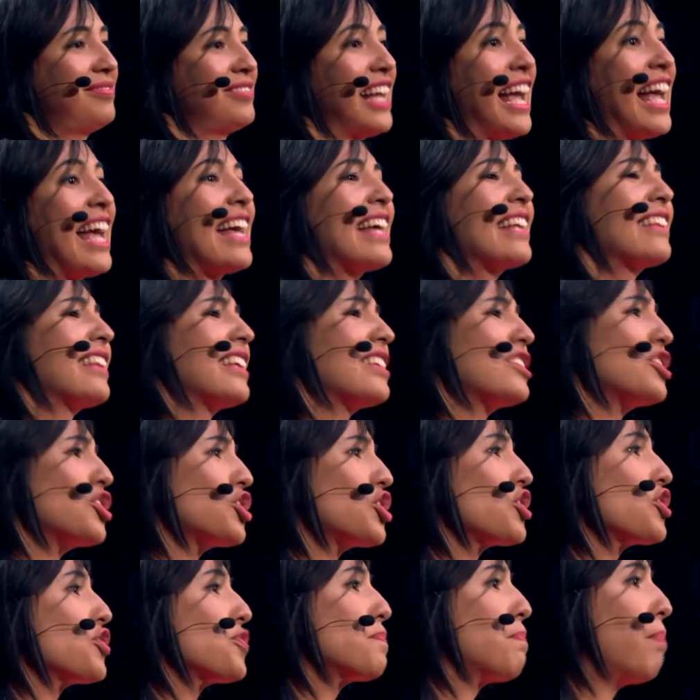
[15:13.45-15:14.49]
Let's just
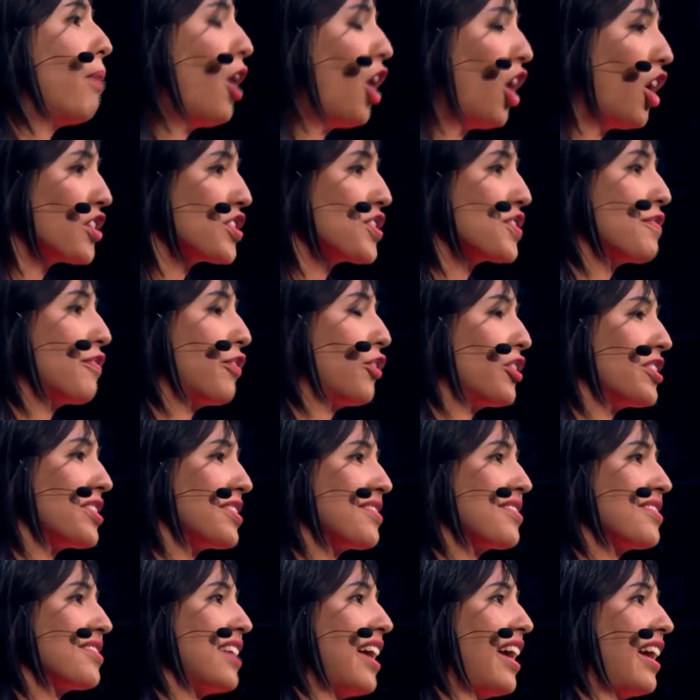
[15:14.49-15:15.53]
pause for a
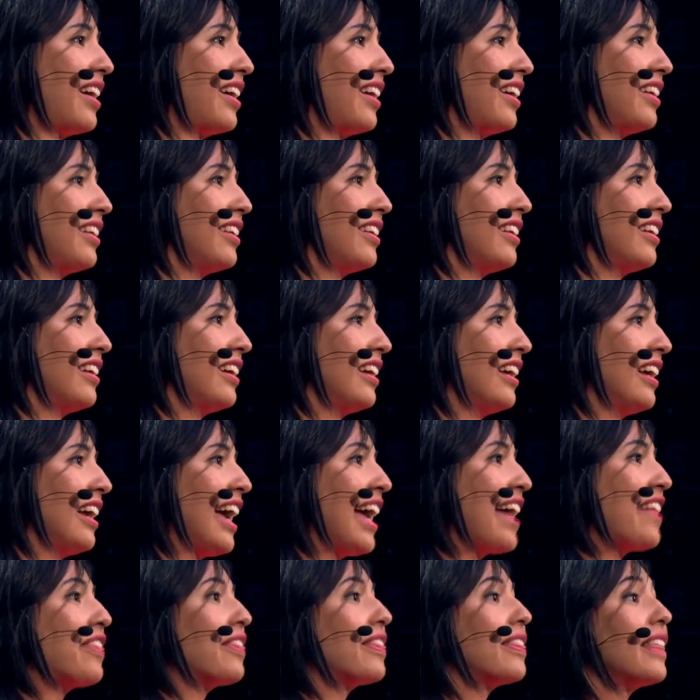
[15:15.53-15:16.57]
second and
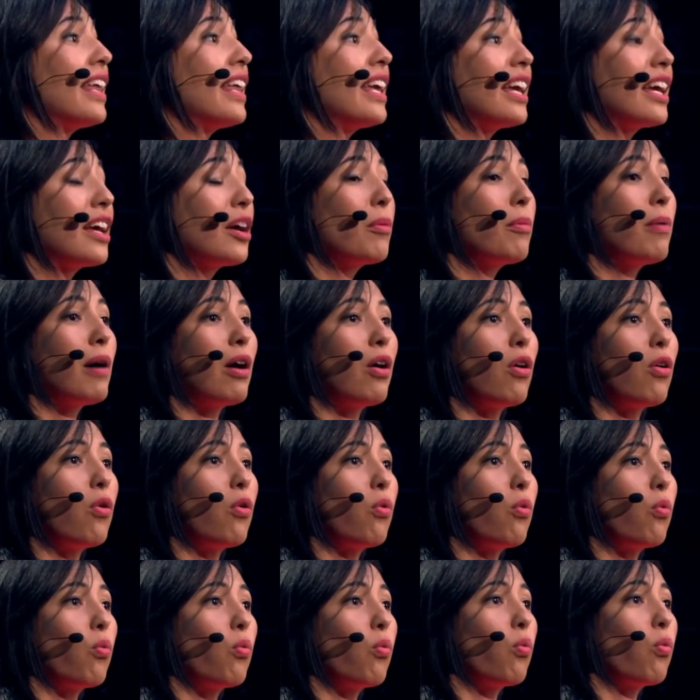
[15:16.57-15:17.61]
think about
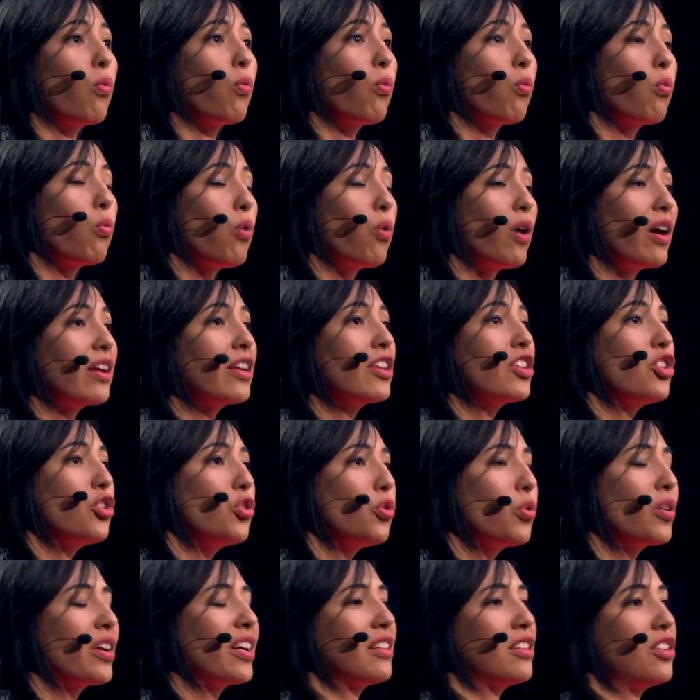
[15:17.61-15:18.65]
what you
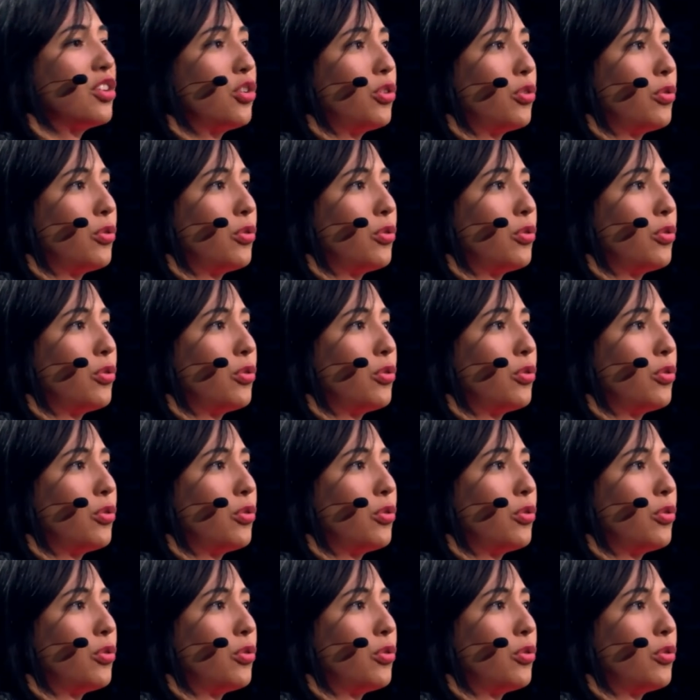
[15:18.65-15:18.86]
can do.